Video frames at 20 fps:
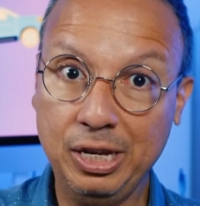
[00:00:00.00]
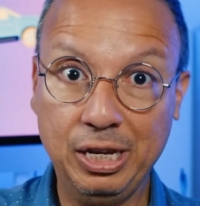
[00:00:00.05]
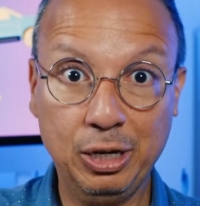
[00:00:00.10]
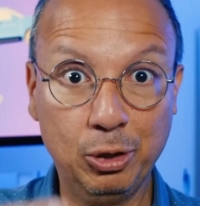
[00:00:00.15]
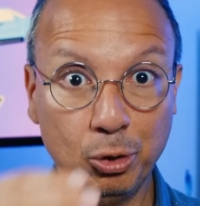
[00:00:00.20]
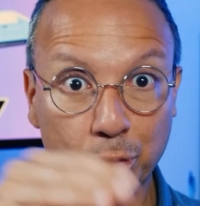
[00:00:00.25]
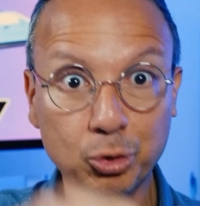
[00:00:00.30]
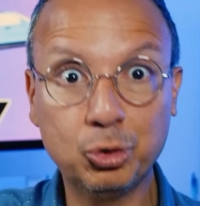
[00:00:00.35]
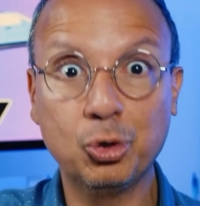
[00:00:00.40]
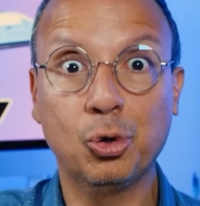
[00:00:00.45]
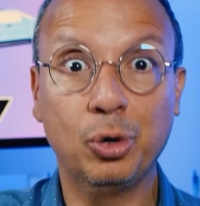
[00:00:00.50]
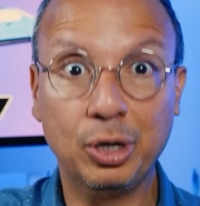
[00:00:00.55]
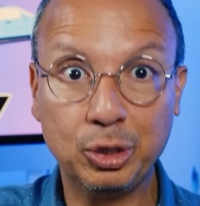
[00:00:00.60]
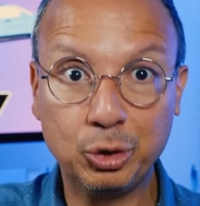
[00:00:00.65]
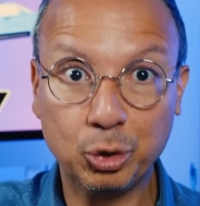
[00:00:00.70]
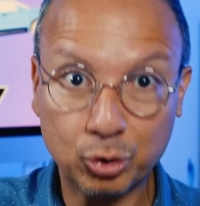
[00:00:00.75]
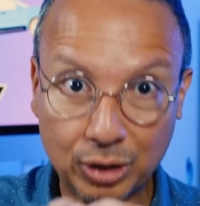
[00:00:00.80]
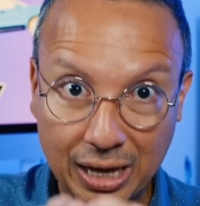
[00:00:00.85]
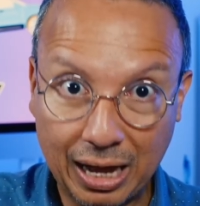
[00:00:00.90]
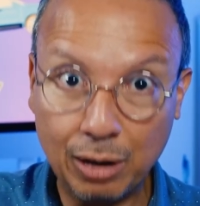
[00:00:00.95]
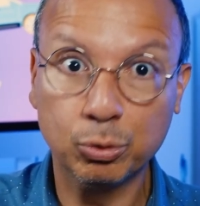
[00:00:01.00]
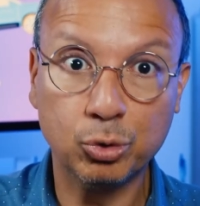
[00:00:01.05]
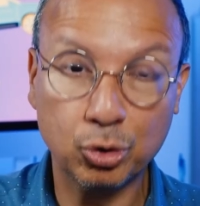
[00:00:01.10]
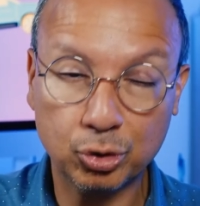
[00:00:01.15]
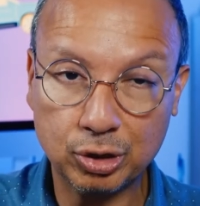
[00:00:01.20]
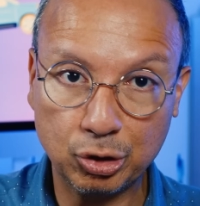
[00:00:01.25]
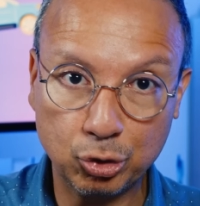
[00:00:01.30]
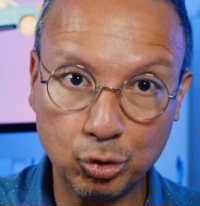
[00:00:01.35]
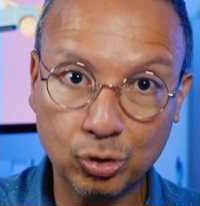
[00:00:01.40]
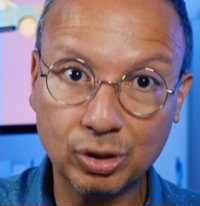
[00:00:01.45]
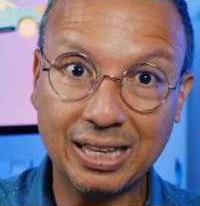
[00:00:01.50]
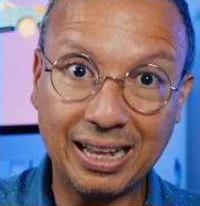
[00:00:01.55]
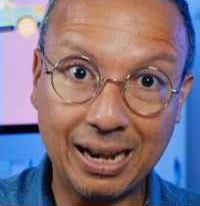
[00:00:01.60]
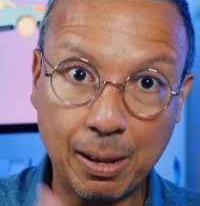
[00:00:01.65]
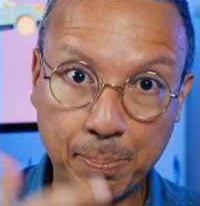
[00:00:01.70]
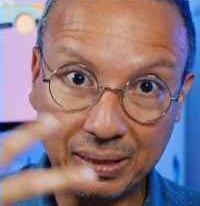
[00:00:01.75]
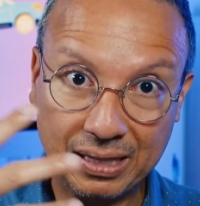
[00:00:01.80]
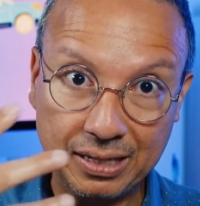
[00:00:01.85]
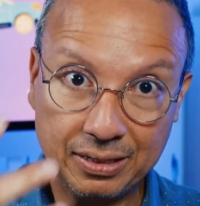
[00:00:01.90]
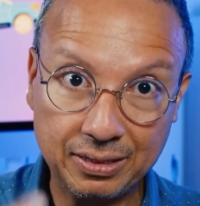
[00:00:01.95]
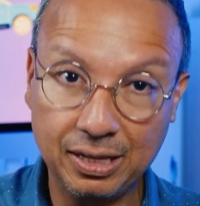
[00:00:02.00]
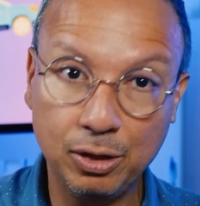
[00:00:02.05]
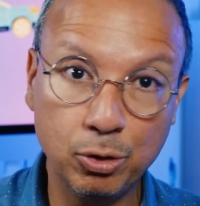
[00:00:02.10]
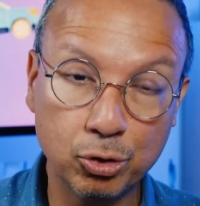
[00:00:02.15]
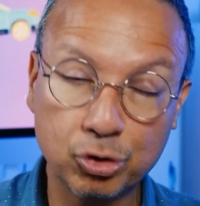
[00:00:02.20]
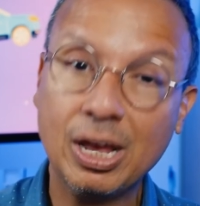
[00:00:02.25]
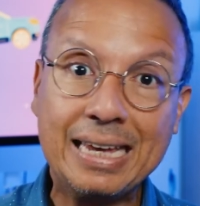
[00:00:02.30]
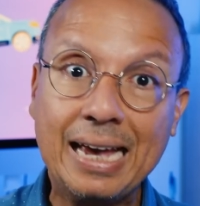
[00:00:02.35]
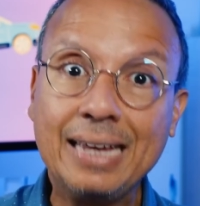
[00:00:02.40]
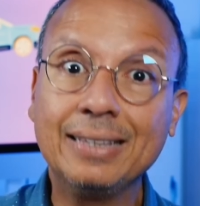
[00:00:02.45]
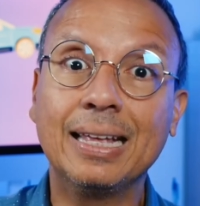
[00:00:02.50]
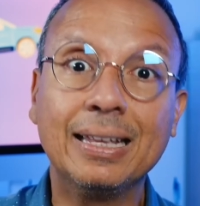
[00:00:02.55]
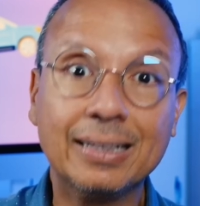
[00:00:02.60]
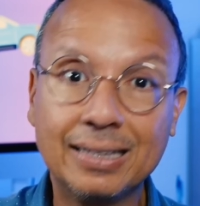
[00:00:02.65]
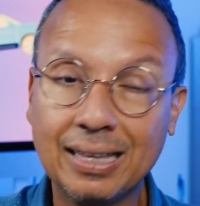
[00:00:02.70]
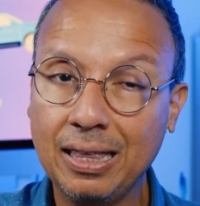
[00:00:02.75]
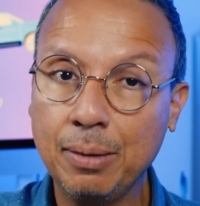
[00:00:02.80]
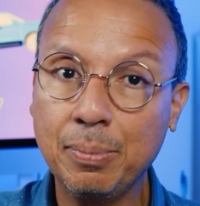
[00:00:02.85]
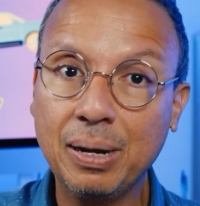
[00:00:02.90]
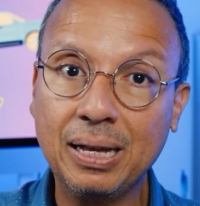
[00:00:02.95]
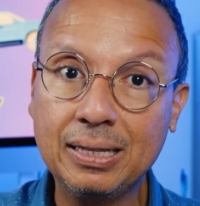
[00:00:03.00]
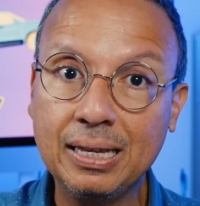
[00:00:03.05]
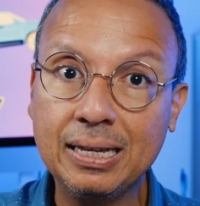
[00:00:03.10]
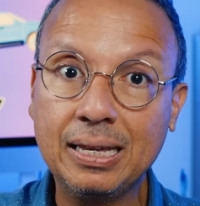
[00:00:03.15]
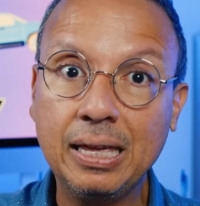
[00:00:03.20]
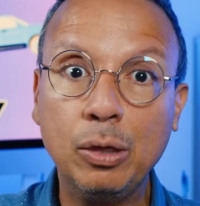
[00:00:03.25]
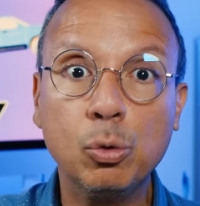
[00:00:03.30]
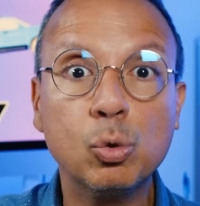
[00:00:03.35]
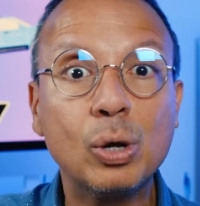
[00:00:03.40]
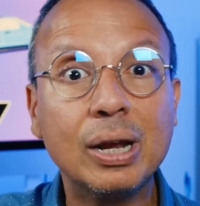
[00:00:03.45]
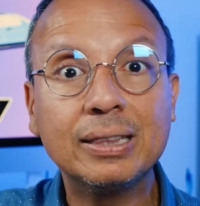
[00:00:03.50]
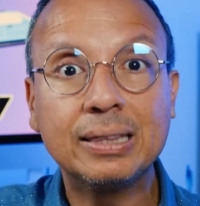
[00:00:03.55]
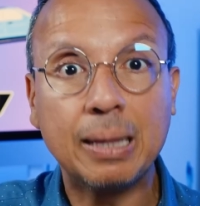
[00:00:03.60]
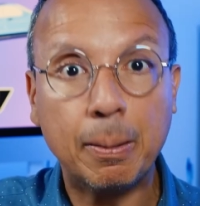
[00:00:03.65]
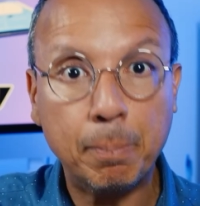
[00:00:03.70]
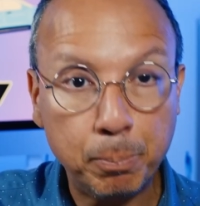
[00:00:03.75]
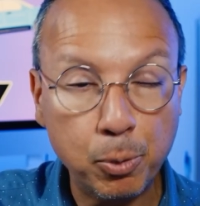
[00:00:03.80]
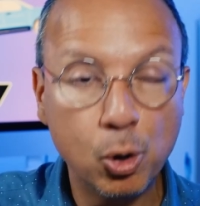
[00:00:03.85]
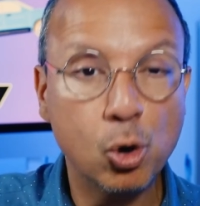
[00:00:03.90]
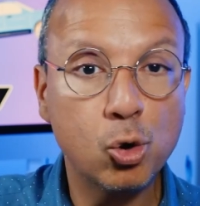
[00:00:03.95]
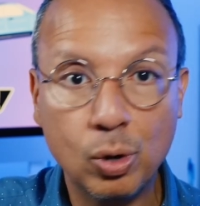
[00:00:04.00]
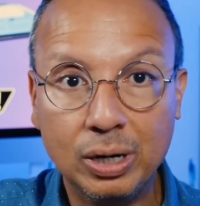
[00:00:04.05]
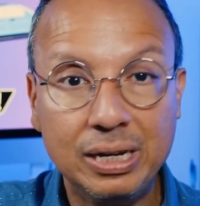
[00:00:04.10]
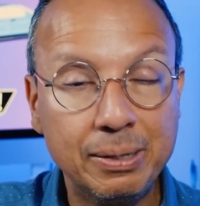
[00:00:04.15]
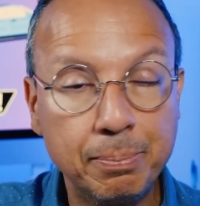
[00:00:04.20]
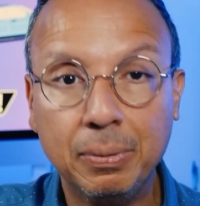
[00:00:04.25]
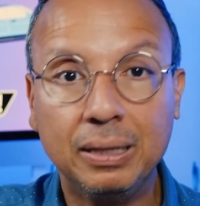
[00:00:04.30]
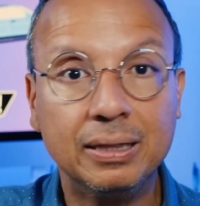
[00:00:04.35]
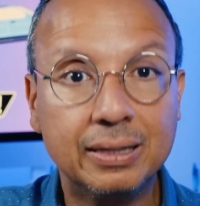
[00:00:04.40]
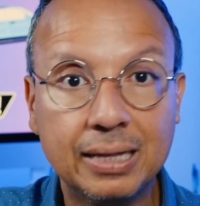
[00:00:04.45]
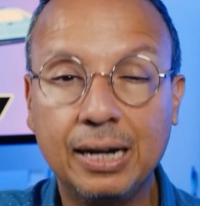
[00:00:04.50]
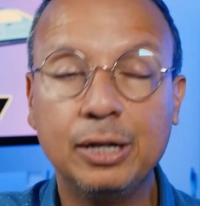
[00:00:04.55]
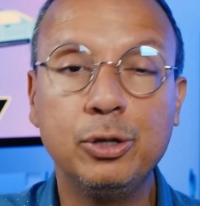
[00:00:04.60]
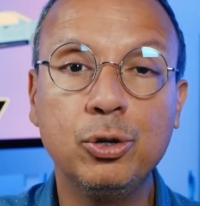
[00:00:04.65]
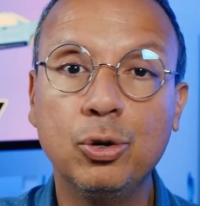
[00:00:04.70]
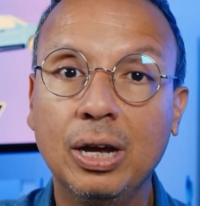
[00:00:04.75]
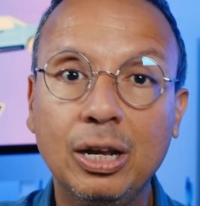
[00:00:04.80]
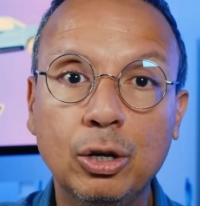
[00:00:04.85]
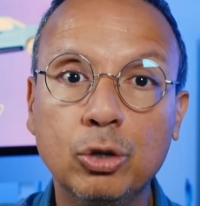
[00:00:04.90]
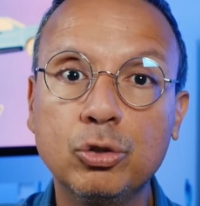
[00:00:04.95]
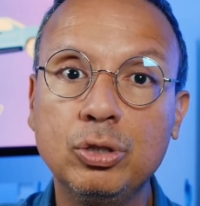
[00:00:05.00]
Even with these highly sought-after cars that are in great demand and don't last long in dealer inventories.